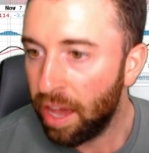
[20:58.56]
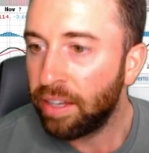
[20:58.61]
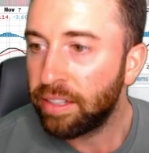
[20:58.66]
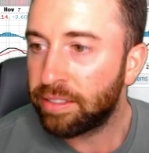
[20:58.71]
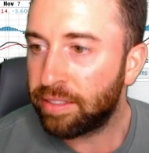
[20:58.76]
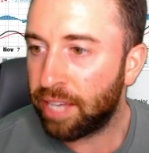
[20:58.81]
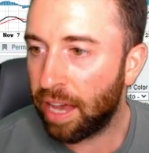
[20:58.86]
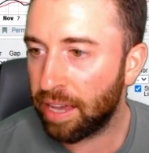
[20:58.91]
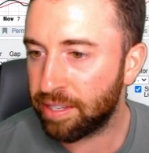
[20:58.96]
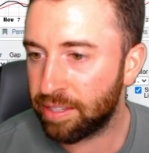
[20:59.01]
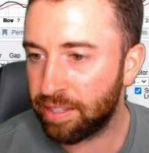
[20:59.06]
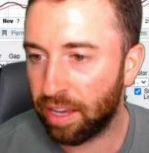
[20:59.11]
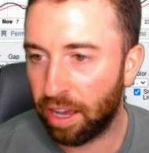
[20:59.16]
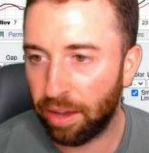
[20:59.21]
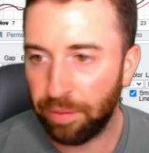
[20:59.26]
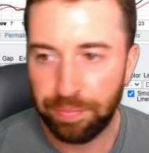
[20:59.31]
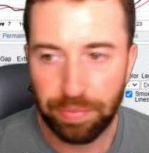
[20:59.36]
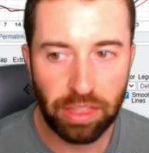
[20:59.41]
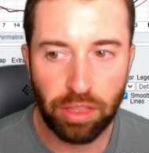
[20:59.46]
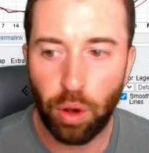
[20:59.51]

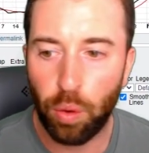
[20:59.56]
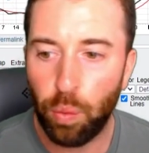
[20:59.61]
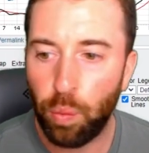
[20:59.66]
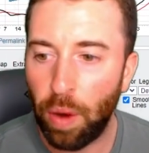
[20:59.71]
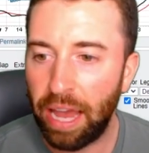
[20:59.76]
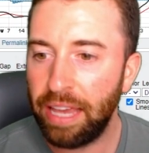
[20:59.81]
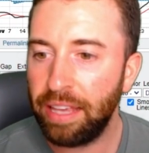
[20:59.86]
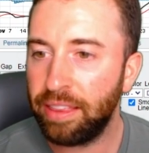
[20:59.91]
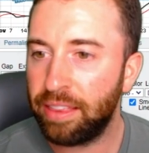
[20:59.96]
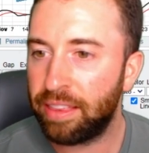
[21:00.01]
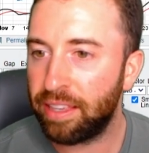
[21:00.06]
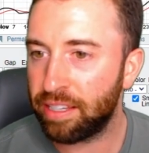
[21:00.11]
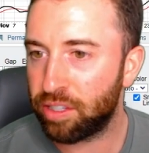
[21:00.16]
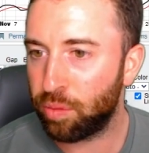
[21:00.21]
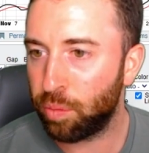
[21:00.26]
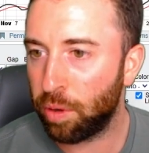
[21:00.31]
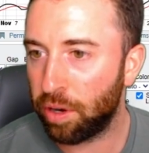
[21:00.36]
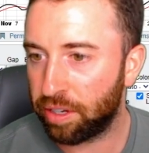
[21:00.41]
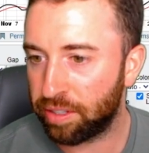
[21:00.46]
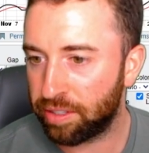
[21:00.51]
Tesla, the way this
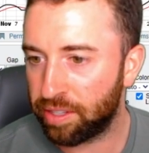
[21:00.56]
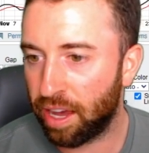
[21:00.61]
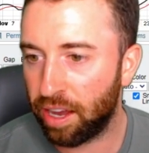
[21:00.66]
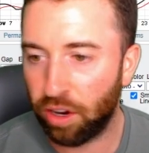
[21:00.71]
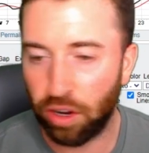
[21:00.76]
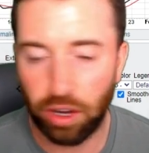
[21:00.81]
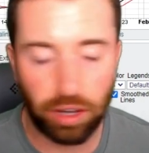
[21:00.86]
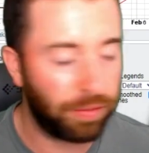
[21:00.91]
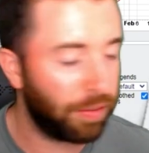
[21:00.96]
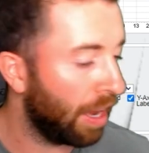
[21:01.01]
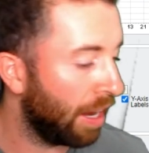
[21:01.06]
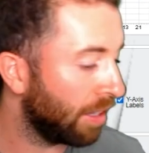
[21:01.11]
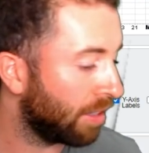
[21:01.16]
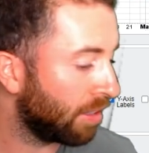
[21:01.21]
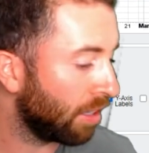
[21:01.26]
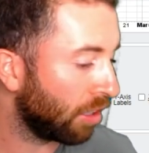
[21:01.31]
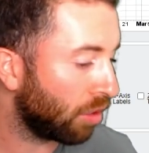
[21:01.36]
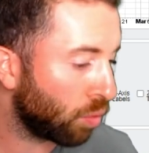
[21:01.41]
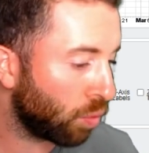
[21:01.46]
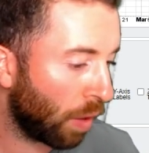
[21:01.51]
works on off, and it's
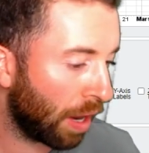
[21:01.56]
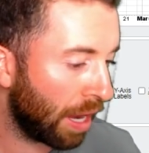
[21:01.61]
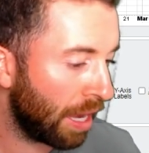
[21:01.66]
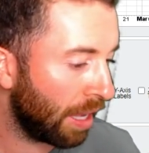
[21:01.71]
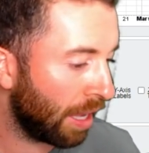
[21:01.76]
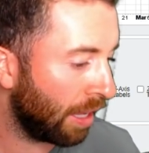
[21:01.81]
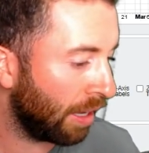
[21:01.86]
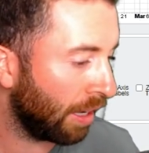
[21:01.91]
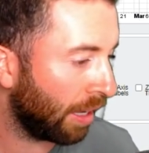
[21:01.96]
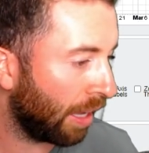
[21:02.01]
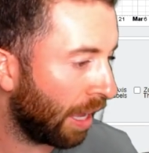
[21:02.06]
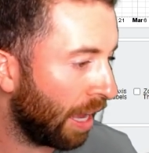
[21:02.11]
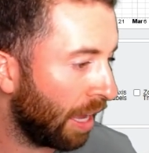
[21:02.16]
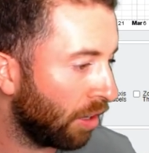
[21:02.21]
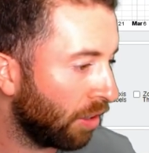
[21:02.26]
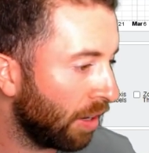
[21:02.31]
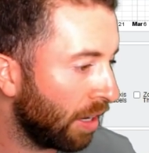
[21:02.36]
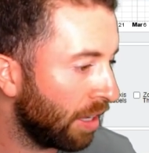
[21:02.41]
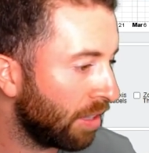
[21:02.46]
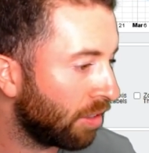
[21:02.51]
a great
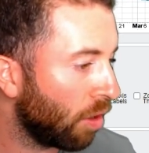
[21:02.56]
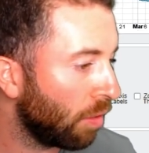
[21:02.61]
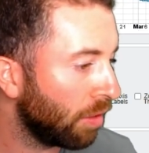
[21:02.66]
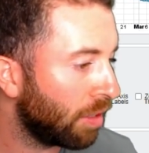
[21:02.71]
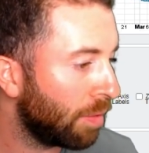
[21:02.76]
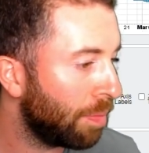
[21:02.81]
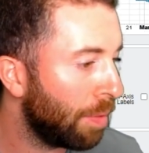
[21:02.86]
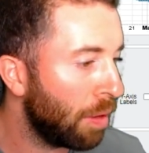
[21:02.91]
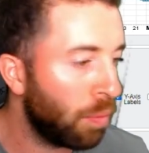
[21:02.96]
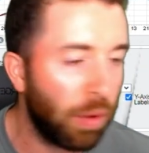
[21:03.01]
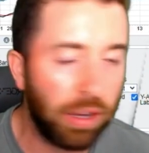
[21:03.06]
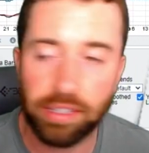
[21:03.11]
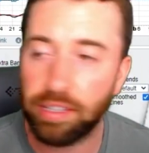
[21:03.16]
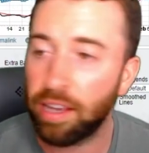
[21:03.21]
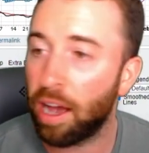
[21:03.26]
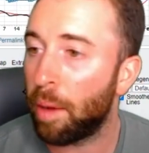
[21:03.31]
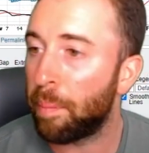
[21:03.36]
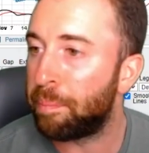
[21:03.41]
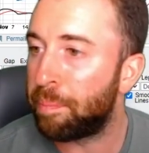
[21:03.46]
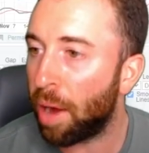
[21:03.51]
indicator, is going to be what's
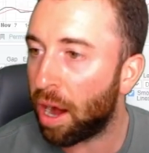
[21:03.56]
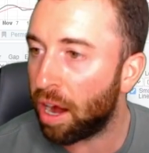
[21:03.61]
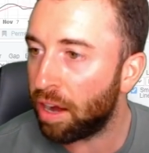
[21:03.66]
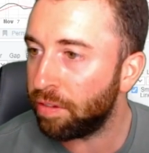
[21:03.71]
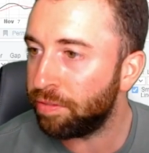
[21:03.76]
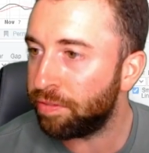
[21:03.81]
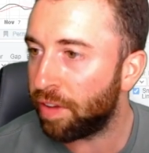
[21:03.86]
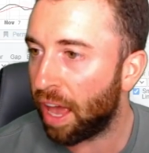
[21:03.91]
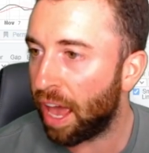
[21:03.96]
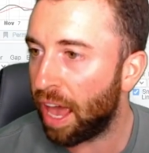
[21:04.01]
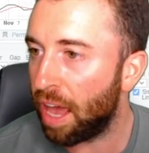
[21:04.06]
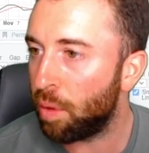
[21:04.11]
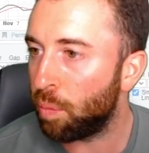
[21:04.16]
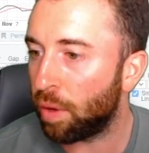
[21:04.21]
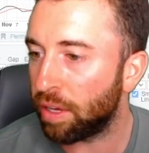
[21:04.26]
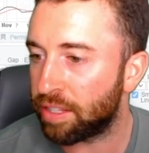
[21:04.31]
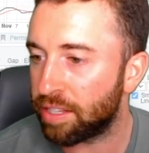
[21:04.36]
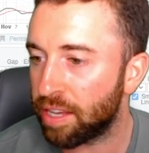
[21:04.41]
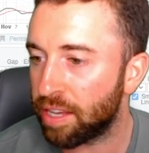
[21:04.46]
above and what's